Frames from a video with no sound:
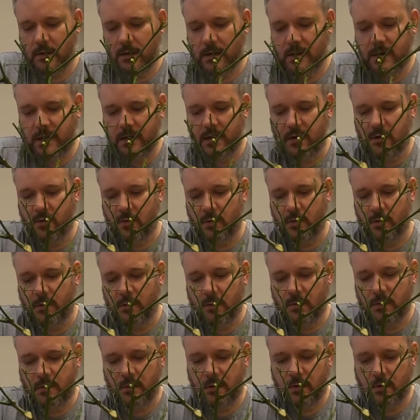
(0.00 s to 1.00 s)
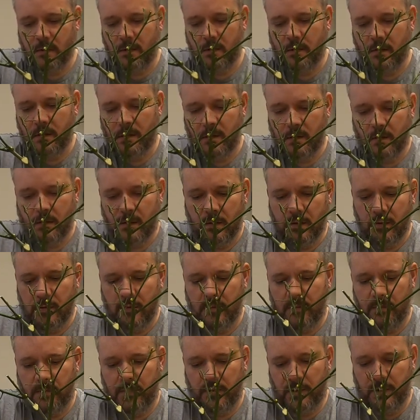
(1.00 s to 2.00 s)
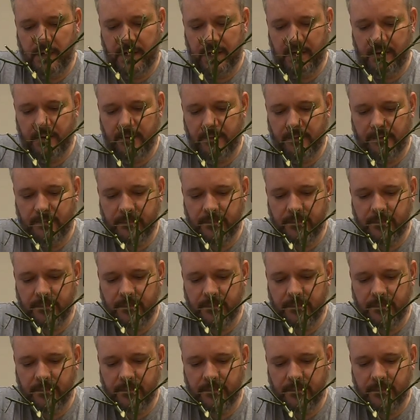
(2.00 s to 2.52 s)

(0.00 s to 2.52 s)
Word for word: an equal point